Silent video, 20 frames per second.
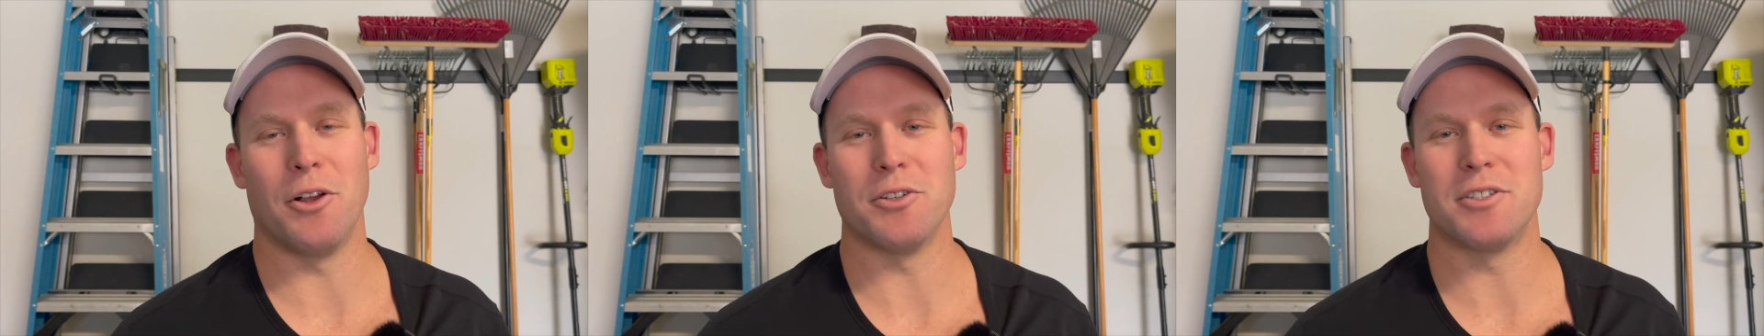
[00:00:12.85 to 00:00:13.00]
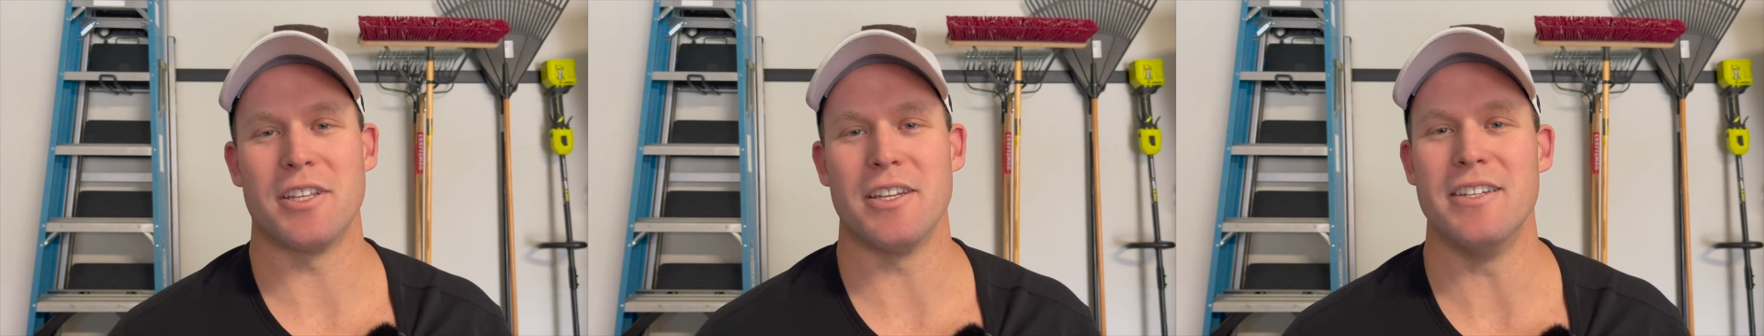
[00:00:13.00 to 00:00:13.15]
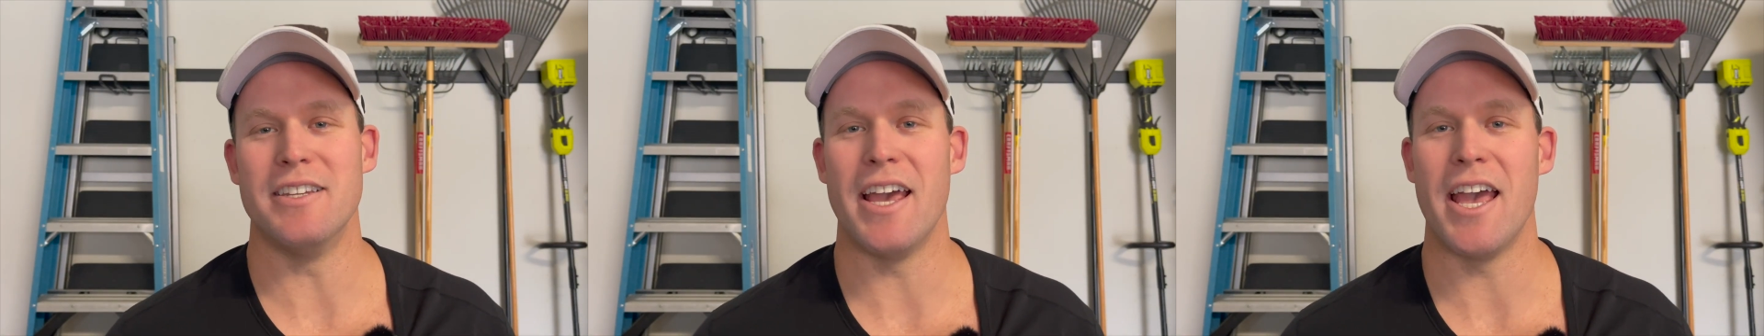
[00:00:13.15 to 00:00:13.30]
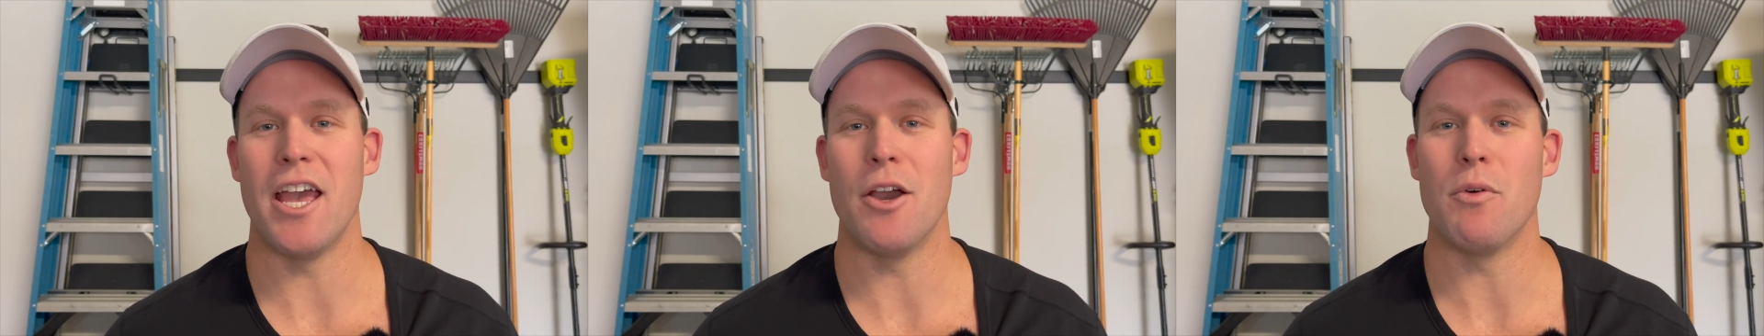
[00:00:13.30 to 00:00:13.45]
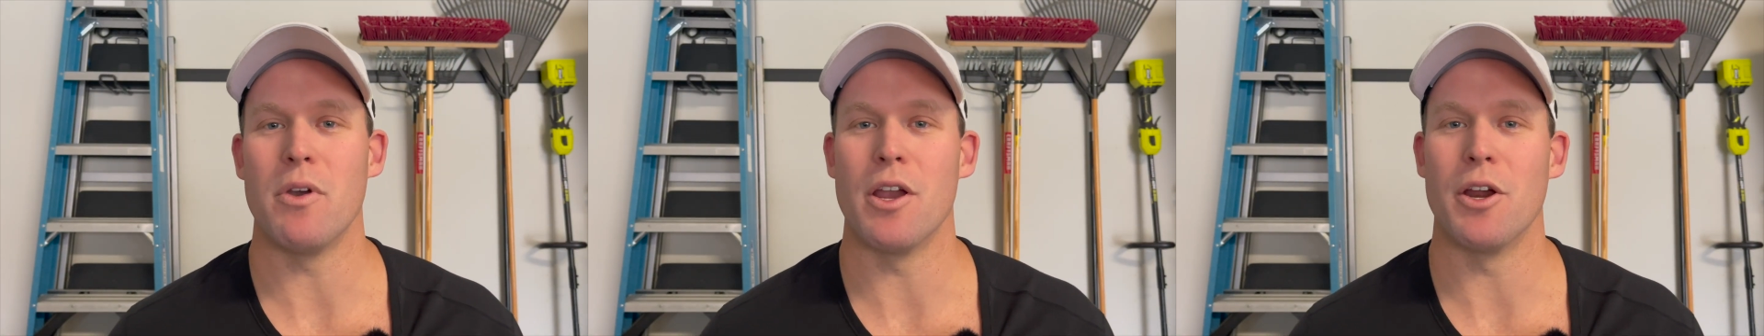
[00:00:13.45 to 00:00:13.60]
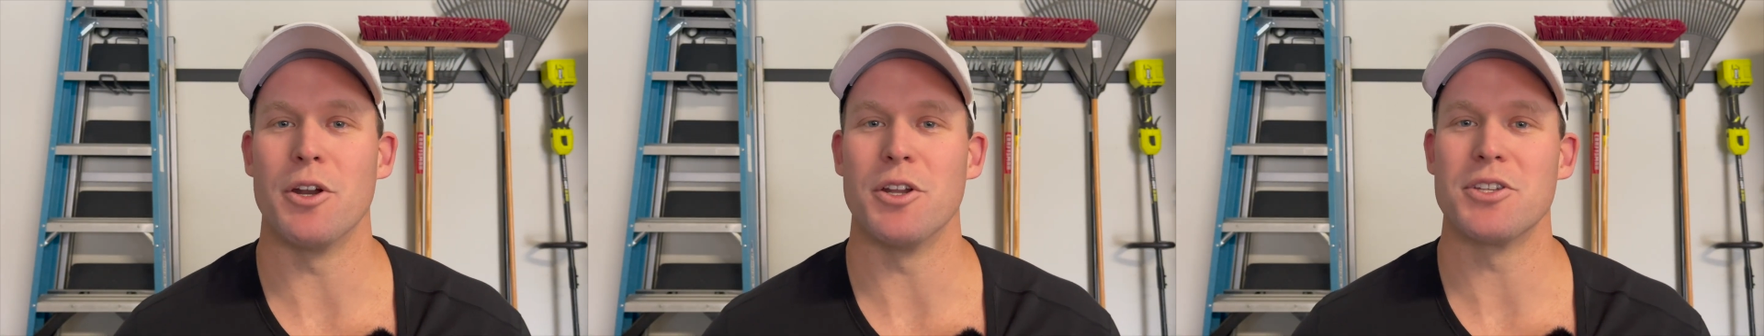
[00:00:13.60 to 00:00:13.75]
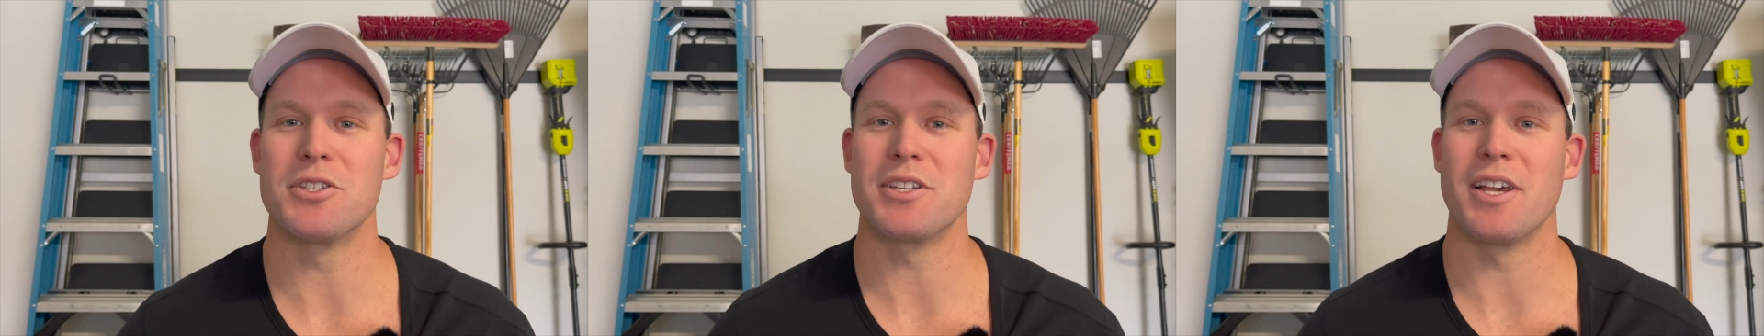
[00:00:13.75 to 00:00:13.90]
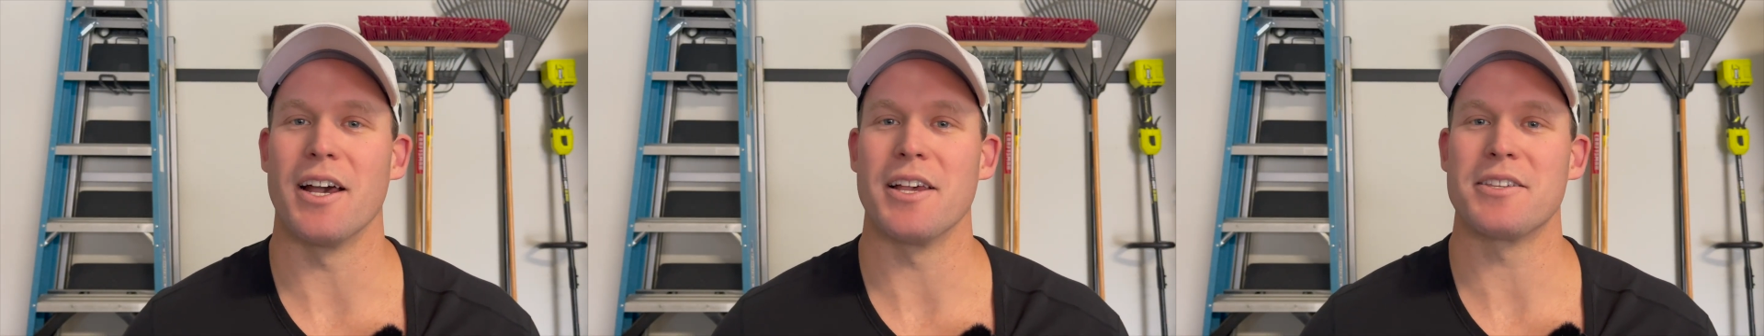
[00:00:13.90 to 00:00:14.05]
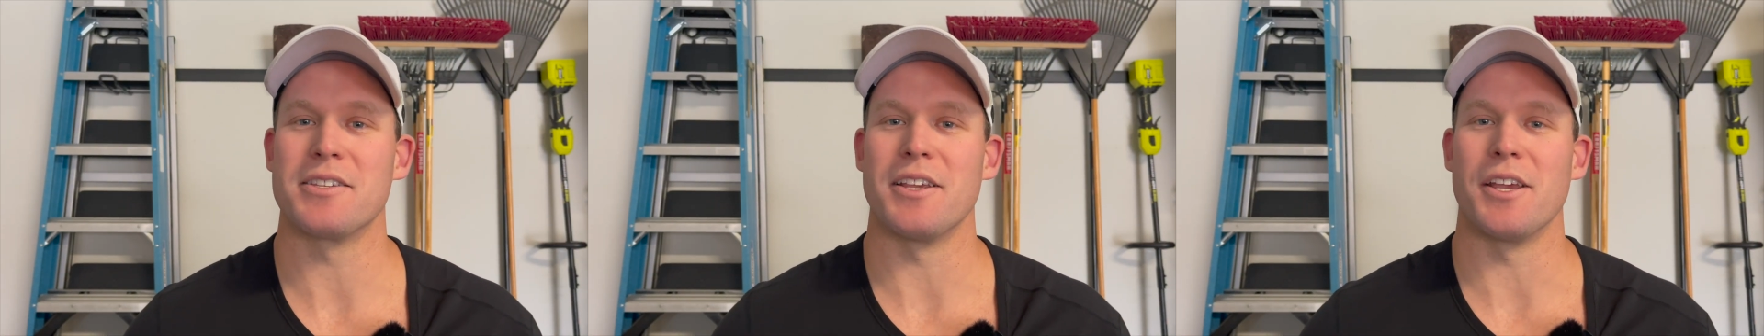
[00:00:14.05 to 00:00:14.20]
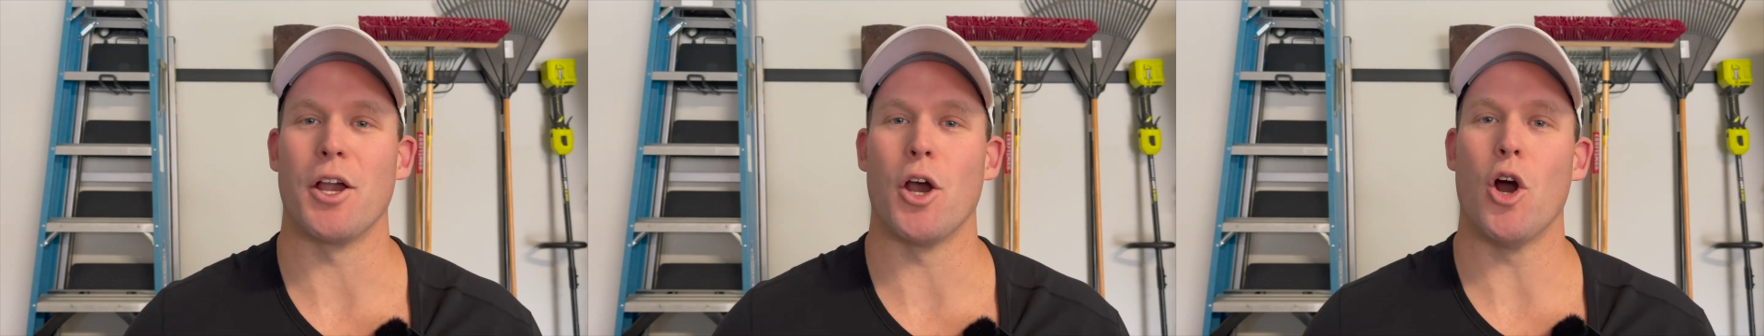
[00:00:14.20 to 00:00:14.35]
Today we are
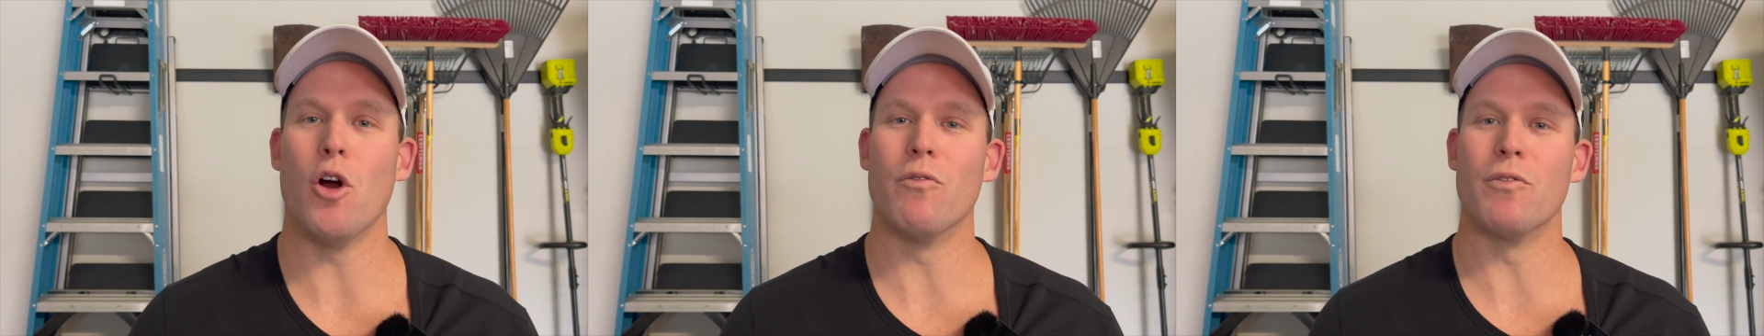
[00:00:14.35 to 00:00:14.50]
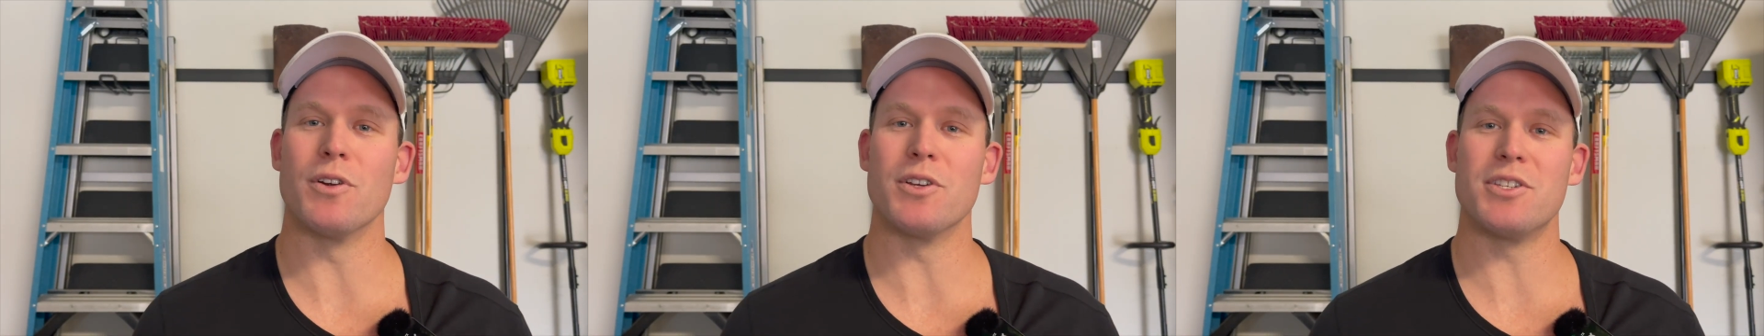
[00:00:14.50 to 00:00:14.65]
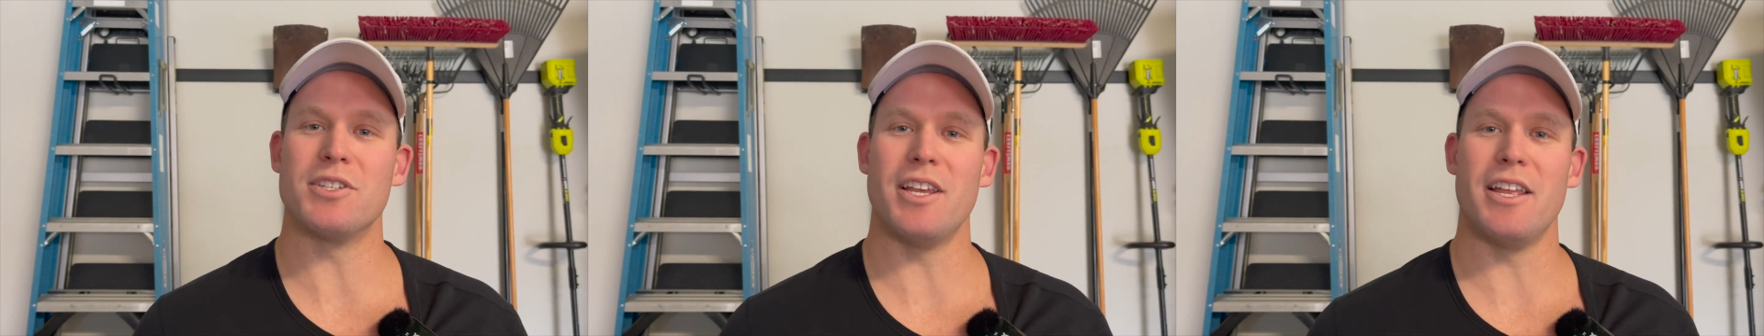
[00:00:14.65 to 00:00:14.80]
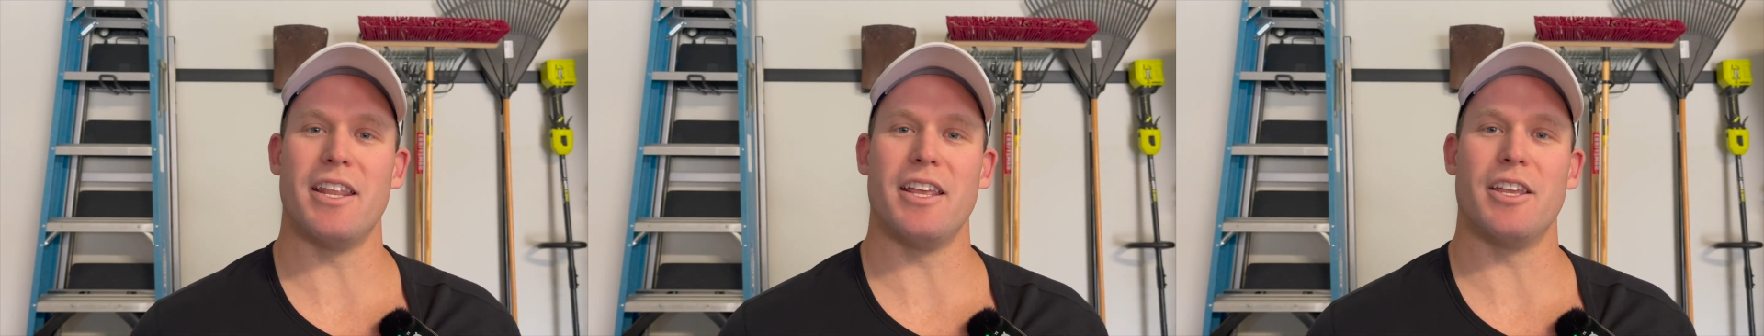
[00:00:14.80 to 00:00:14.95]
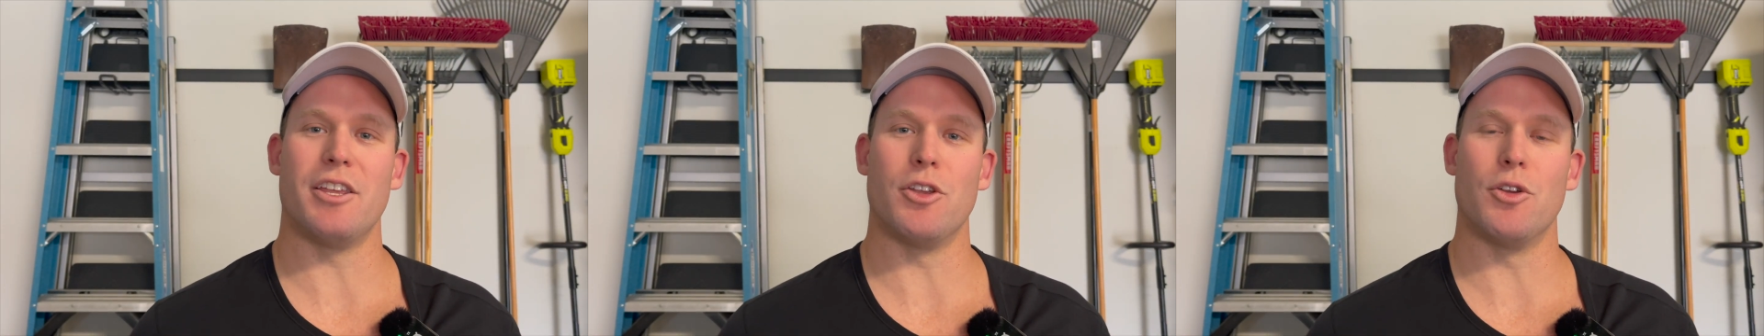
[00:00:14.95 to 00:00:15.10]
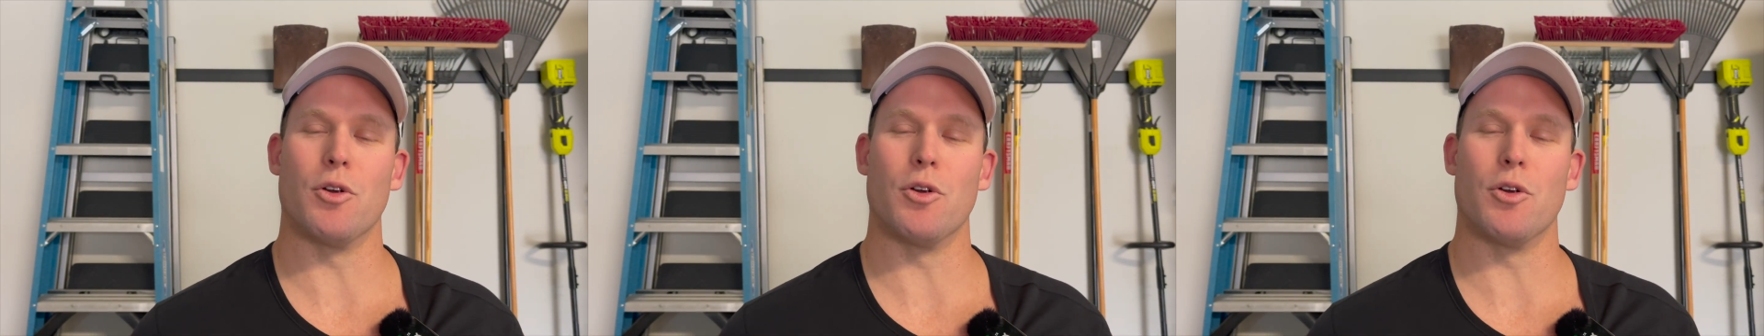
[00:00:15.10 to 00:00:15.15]
discussing overseeding